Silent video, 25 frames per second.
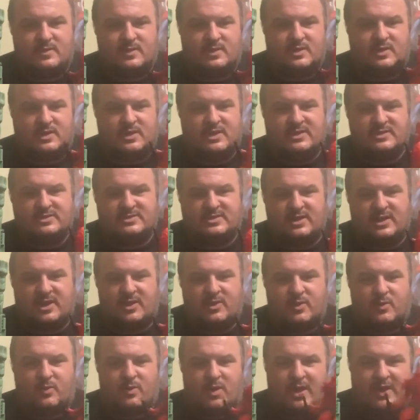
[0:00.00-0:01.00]
He's
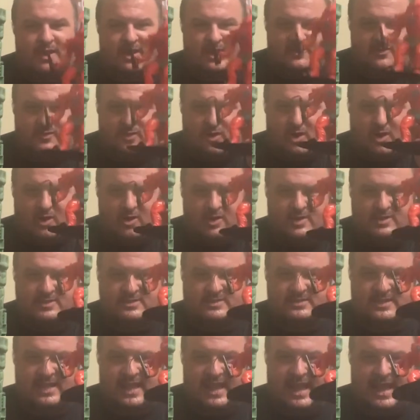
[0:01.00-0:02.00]
another one that's hard to
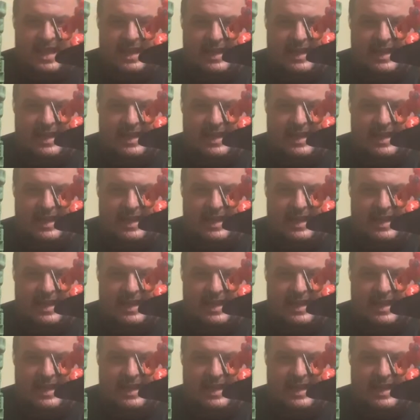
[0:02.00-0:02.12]
stand.